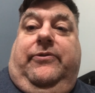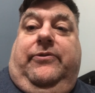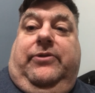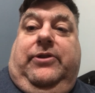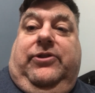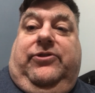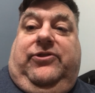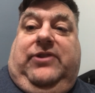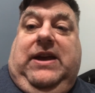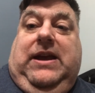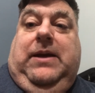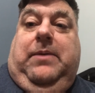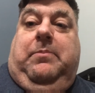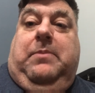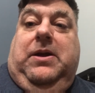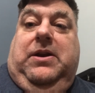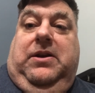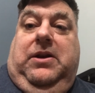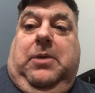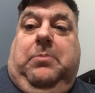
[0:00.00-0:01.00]
the
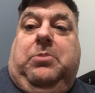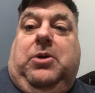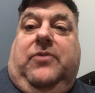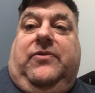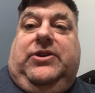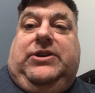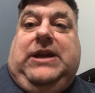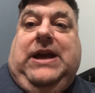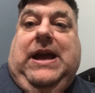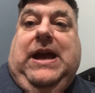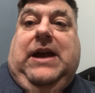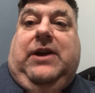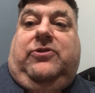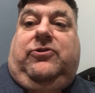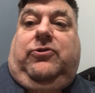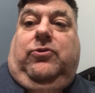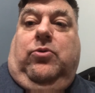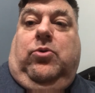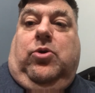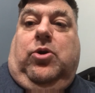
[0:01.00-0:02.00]
same number of
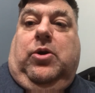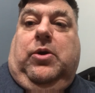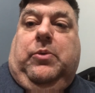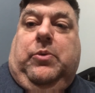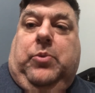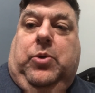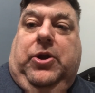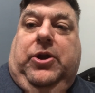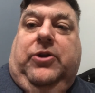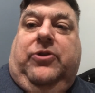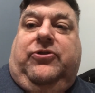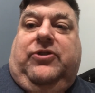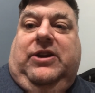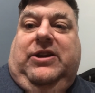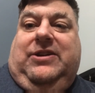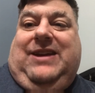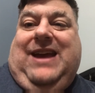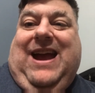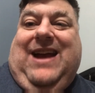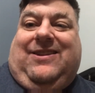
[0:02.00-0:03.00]
attacks or where there's an
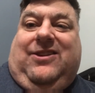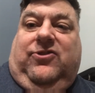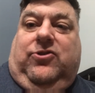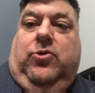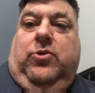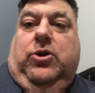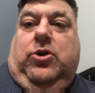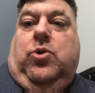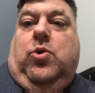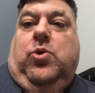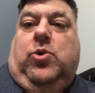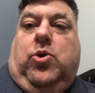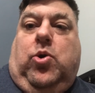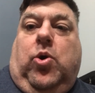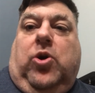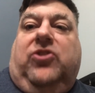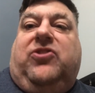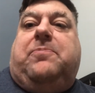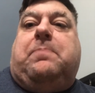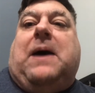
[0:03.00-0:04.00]
attack that's going to
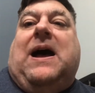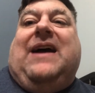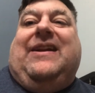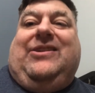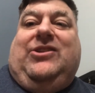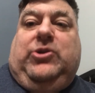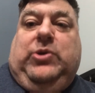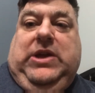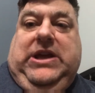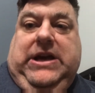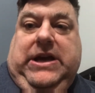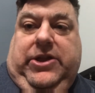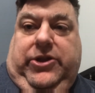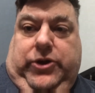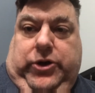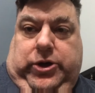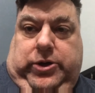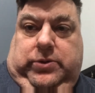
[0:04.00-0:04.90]
correspond together.